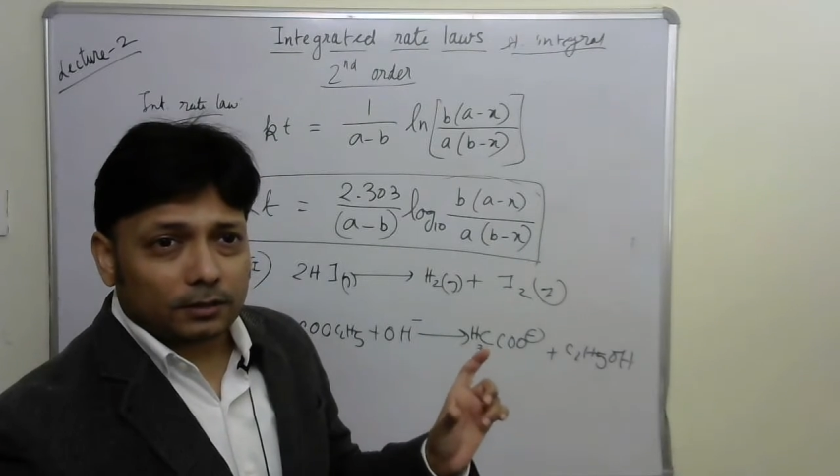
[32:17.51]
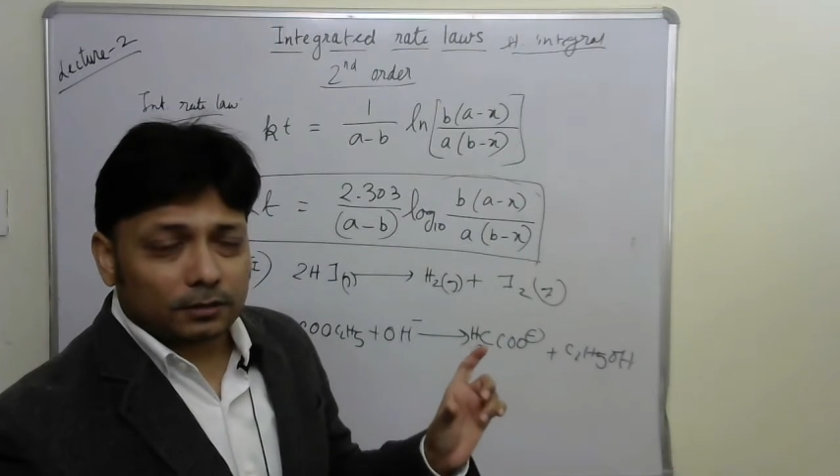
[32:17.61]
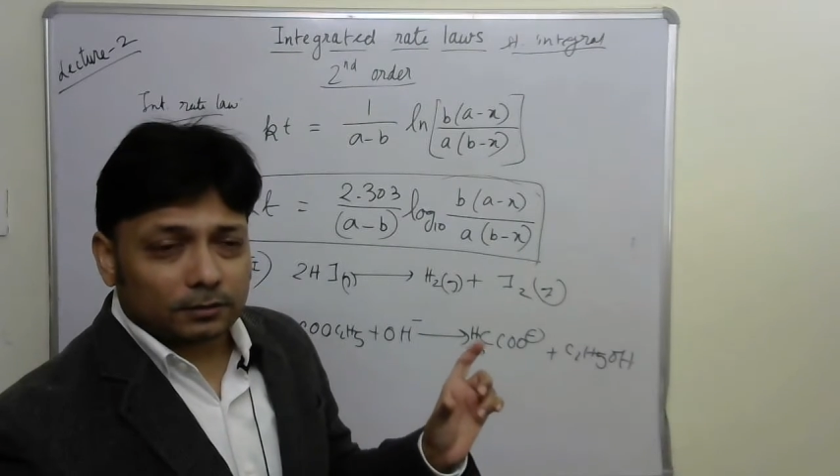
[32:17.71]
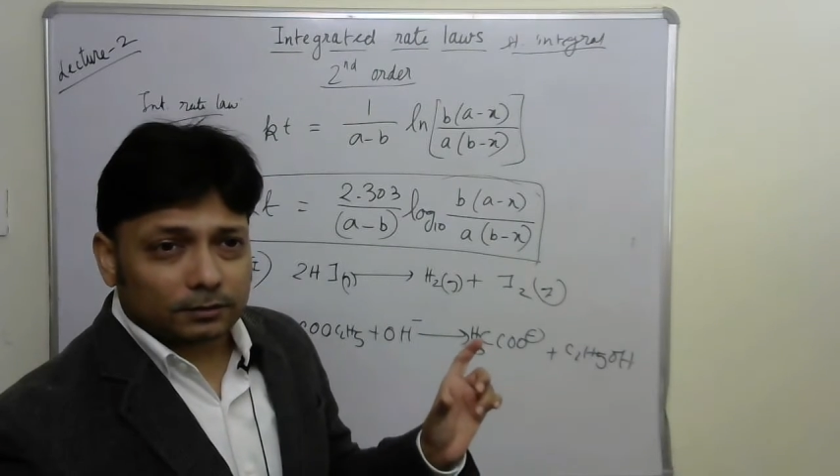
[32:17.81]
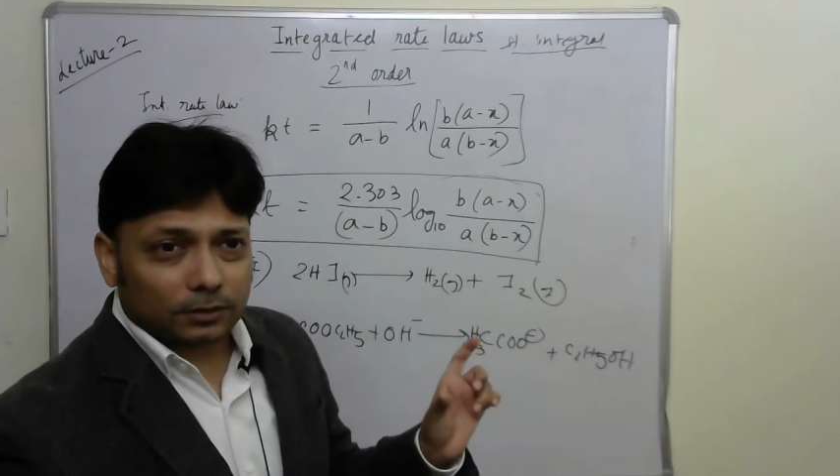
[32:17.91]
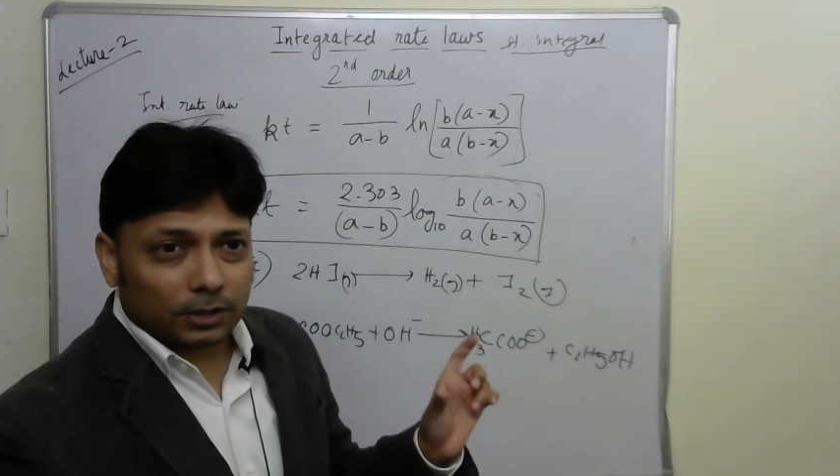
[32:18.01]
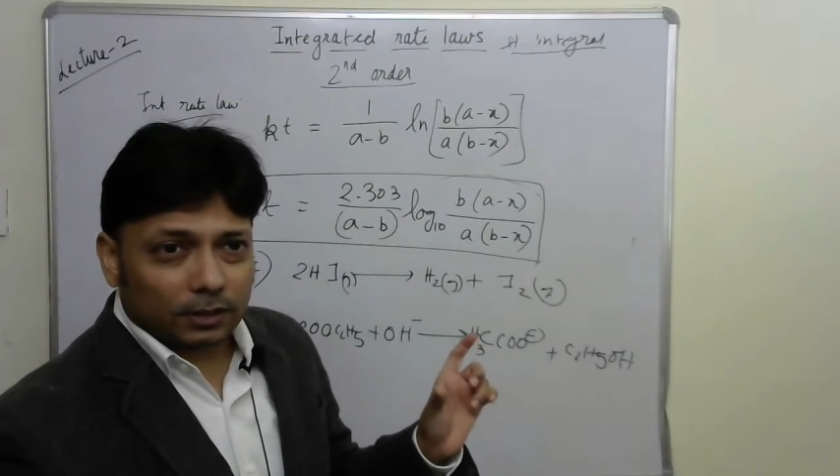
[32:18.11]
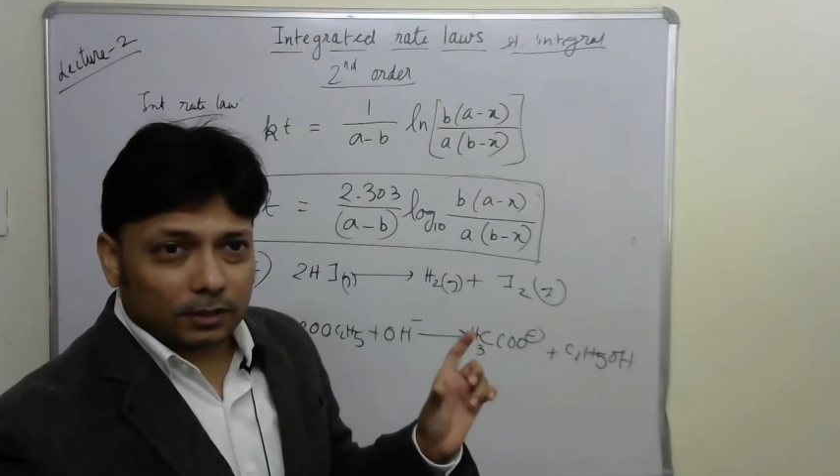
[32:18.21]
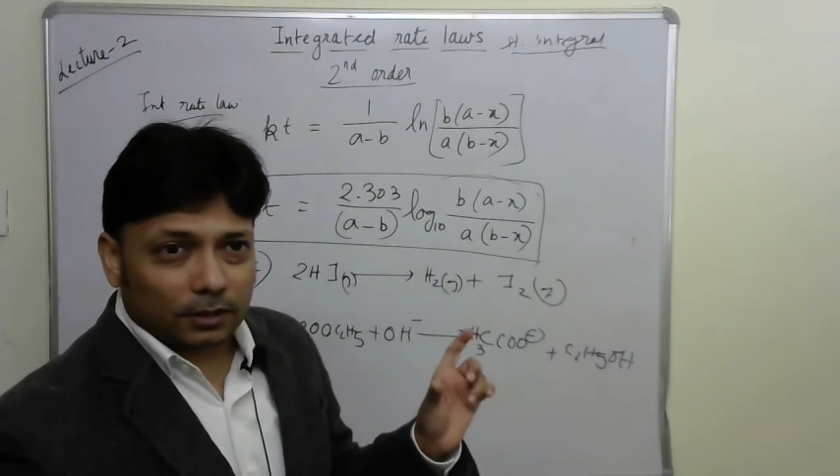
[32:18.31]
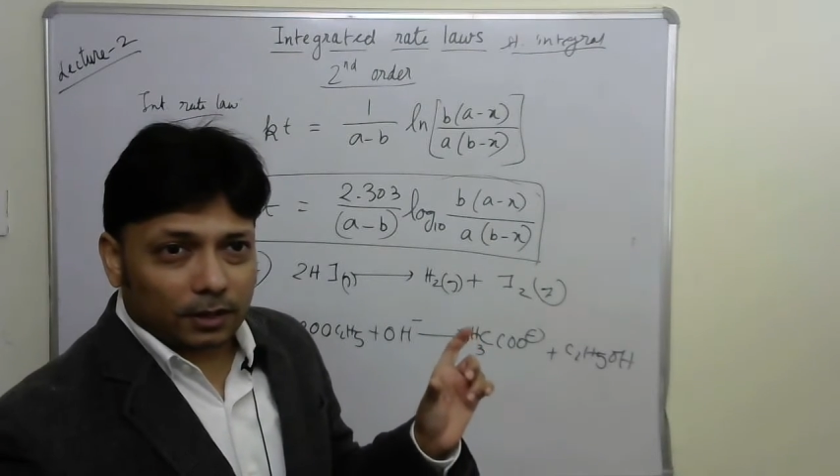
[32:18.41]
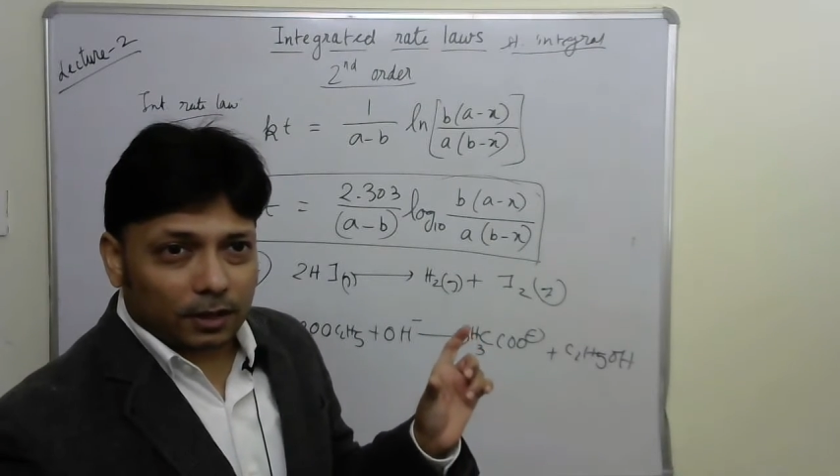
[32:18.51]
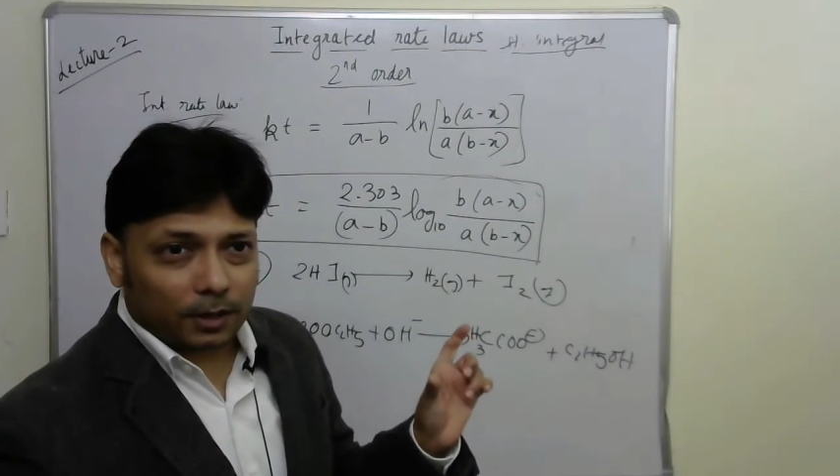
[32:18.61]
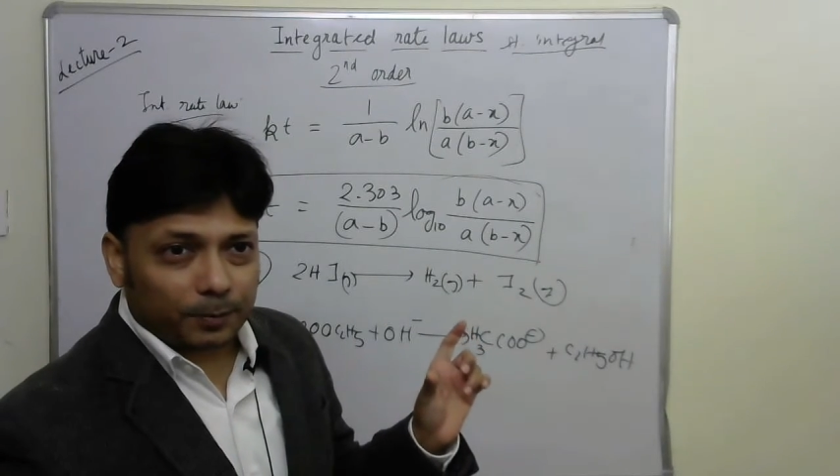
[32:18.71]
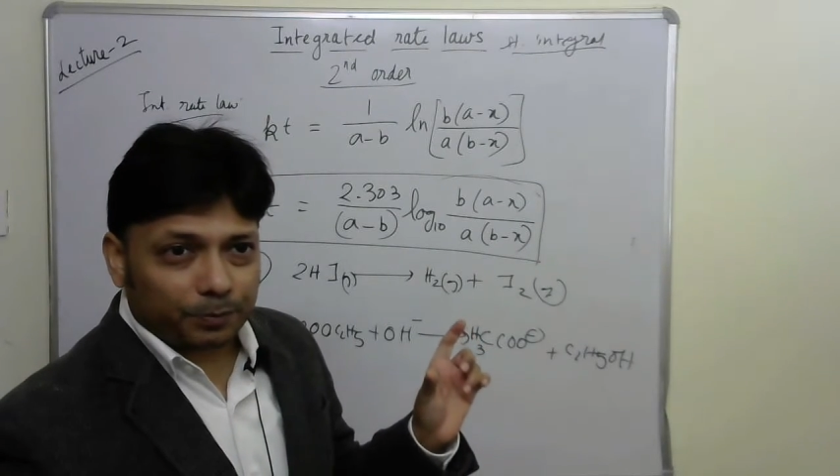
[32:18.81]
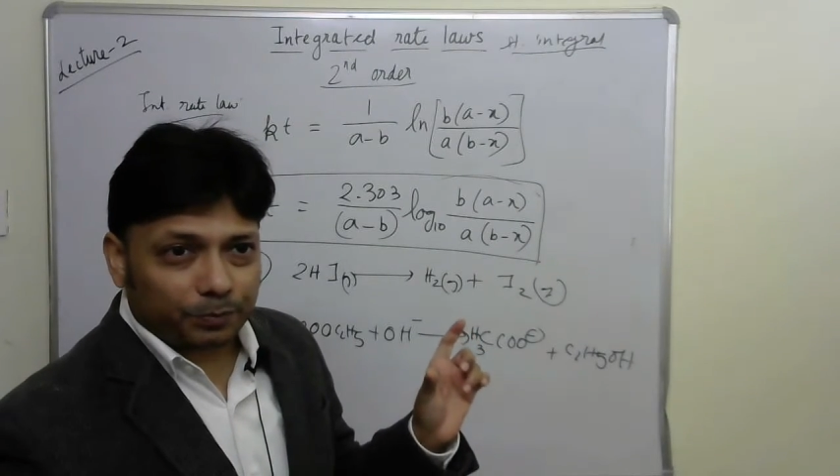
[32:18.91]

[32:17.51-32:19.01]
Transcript: the